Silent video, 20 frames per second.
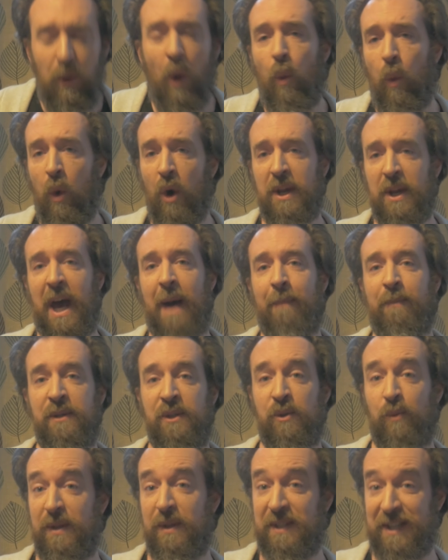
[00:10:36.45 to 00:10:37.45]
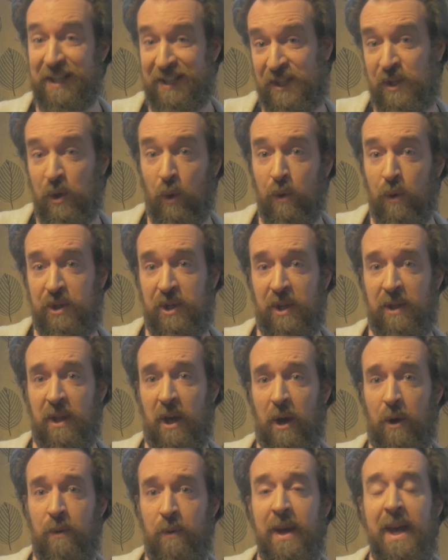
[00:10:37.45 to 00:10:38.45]
What happens with distortion,
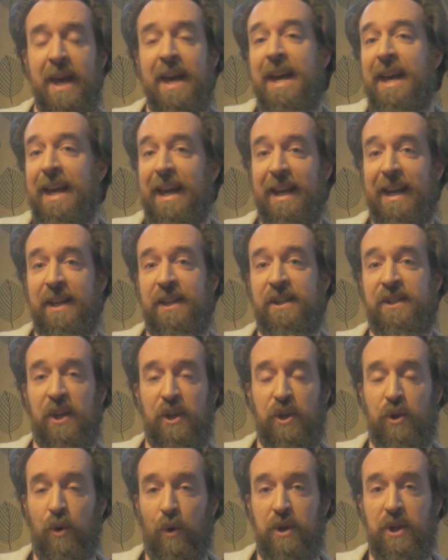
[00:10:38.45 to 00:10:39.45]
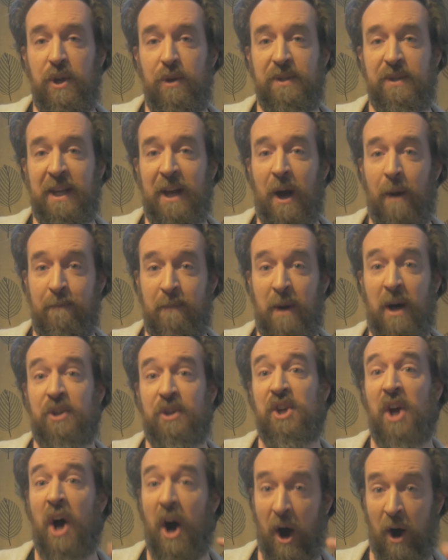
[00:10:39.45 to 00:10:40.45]
though, is you're using a
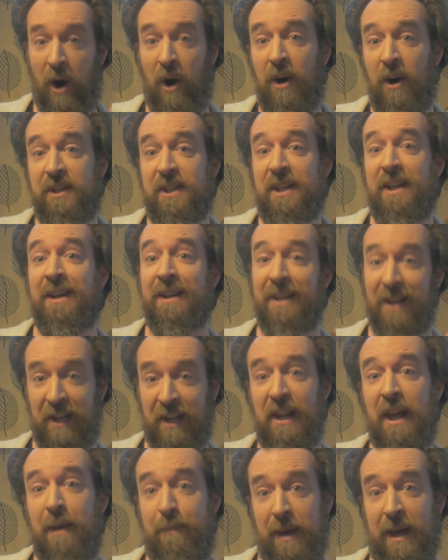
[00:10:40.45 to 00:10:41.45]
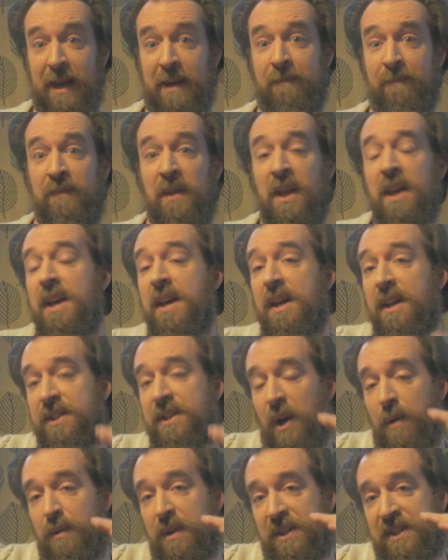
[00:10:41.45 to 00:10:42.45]
much harder clipping.
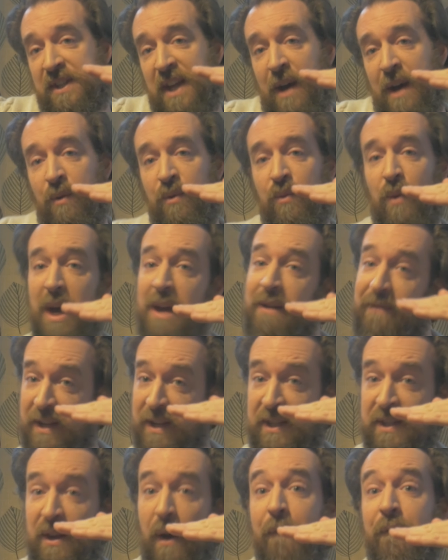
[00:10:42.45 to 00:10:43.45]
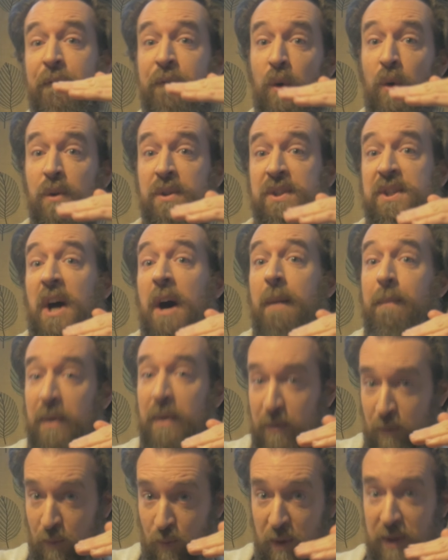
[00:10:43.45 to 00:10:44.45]
So the sound wave is forced up
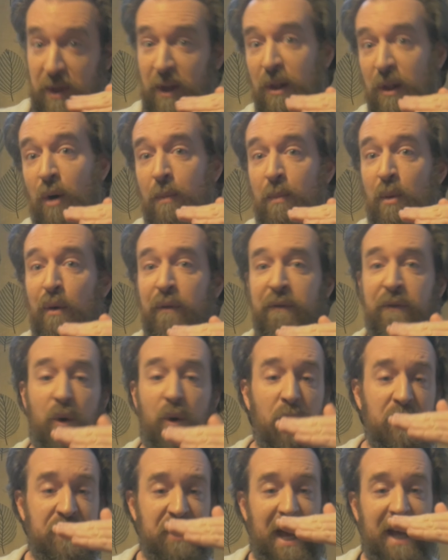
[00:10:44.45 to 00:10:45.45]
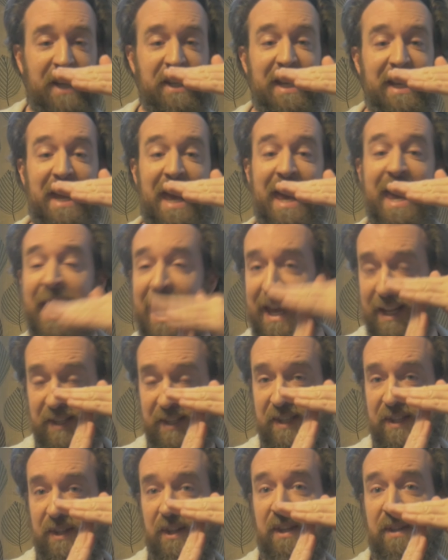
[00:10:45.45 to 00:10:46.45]
with a lot more force, and it
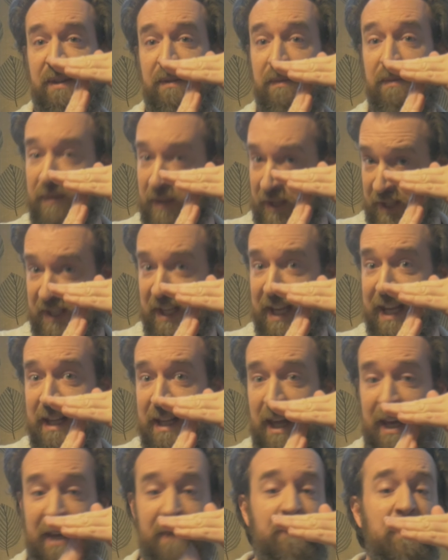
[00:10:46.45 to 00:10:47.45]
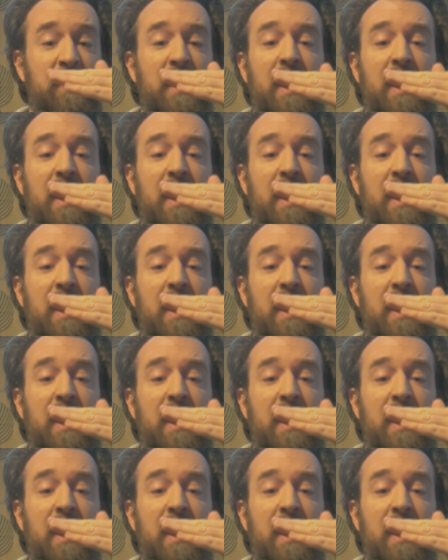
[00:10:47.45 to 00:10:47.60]
hits the ceiling